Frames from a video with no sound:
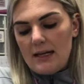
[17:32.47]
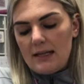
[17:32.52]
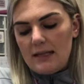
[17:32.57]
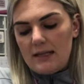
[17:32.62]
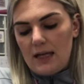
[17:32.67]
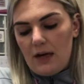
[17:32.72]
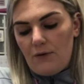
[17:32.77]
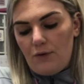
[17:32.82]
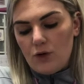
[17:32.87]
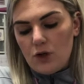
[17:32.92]

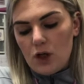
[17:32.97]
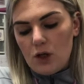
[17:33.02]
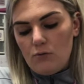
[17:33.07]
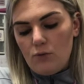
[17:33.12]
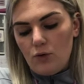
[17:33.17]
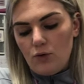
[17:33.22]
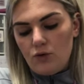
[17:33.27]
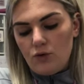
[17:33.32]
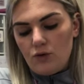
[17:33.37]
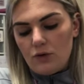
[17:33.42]
stiffened her
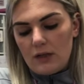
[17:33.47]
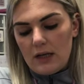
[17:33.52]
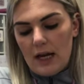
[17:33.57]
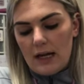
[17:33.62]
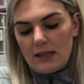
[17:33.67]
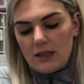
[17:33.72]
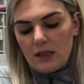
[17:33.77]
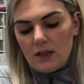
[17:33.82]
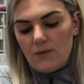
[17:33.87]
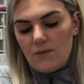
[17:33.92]
muscles in
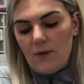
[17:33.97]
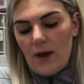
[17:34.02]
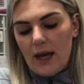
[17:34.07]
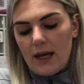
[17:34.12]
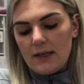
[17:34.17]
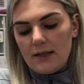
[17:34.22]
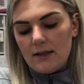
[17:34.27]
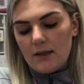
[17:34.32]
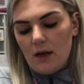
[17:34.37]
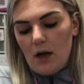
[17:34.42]
Eska's
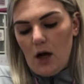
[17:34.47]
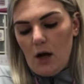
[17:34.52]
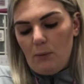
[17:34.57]
face.